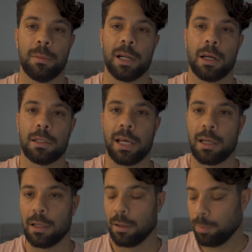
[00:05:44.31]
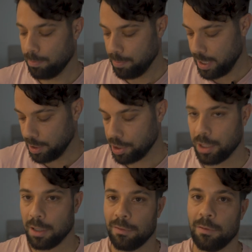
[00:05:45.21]
Here, I'll take a little
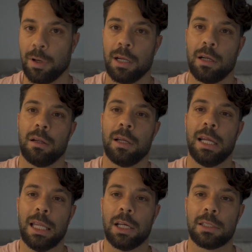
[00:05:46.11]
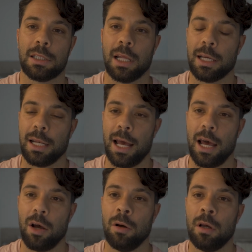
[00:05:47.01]
picture of what it looks like
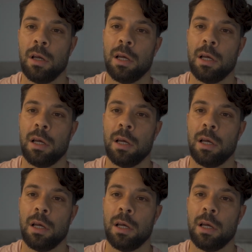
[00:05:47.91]
now,